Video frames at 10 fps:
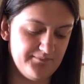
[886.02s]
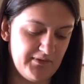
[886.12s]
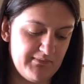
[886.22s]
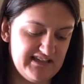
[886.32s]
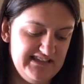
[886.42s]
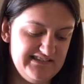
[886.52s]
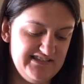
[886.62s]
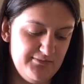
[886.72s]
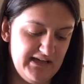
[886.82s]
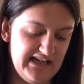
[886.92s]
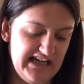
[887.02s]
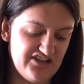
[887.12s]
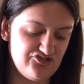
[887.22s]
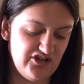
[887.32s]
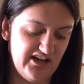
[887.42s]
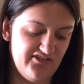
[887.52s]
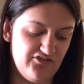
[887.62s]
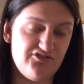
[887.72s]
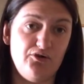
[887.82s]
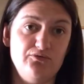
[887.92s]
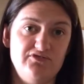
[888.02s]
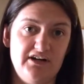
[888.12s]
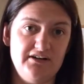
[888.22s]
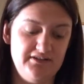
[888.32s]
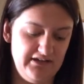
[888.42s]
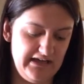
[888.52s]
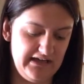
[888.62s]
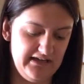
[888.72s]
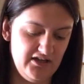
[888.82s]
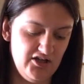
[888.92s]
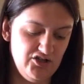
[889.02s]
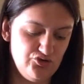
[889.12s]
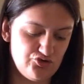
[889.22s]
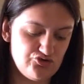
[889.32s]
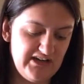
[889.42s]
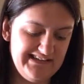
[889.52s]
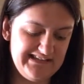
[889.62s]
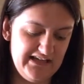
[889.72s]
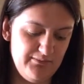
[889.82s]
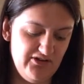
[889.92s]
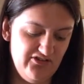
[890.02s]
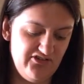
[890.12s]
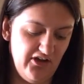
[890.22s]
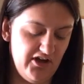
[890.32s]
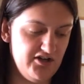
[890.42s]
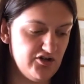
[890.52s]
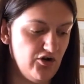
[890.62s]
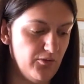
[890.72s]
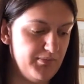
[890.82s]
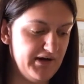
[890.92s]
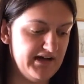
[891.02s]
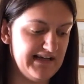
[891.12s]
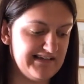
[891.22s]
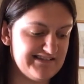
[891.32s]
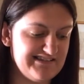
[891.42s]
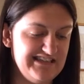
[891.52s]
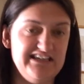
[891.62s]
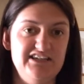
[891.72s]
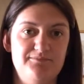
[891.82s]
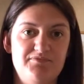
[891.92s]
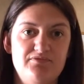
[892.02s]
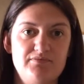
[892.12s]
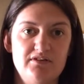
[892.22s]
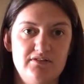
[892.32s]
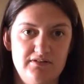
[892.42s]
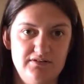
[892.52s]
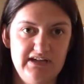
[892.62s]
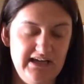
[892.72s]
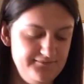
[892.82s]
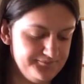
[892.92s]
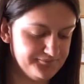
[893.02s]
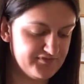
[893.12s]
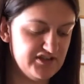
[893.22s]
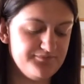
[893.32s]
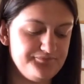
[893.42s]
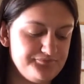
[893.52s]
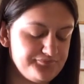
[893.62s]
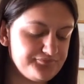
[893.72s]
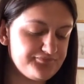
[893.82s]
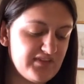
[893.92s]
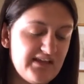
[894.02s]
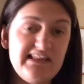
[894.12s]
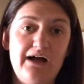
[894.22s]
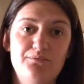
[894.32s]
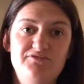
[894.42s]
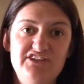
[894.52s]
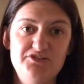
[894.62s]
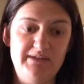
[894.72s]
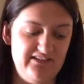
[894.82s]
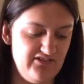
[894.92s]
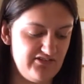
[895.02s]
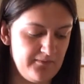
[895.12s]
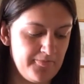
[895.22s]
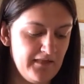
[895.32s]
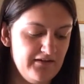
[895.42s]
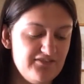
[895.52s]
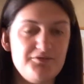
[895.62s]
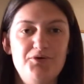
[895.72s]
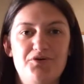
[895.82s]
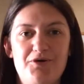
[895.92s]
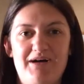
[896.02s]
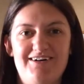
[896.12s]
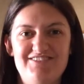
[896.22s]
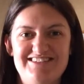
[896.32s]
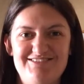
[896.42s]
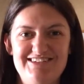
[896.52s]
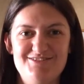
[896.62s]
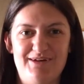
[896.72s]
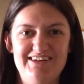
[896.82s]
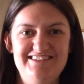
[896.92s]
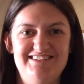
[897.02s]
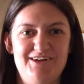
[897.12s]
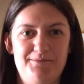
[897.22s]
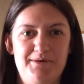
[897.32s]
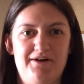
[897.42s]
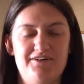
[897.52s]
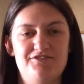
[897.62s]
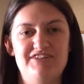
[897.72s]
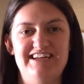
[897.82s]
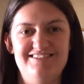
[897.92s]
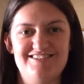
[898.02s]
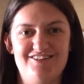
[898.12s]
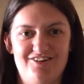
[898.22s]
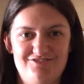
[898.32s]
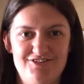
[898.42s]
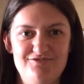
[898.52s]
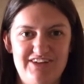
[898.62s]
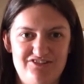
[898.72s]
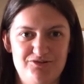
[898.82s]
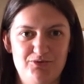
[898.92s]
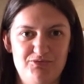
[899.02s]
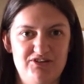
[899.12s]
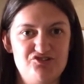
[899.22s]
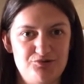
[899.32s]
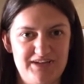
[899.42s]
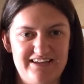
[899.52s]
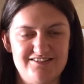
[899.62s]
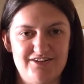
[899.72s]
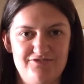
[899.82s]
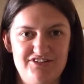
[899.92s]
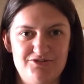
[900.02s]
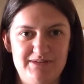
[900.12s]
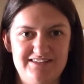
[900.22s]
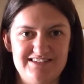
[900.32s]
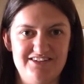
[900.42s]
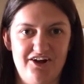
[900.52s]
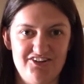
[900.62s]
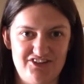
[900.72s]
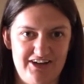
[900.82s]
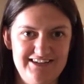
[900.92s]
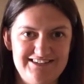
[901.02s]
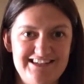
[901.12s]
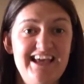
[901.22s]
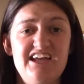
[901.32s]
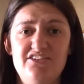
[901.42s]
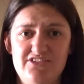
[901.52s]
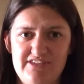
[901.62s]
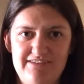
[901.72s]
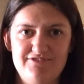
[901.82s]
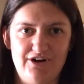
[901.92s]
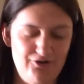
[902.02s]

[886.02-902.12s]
magnesium, electrolytes and sulfur. Okay. Your trace elements, iron and copper and selenium. Okay. Now, vitamins. So we all know about our vitamins, about eating up our greens and our fruit and vegetables to make sure we get enough vitamins in our diet. And it's the same for our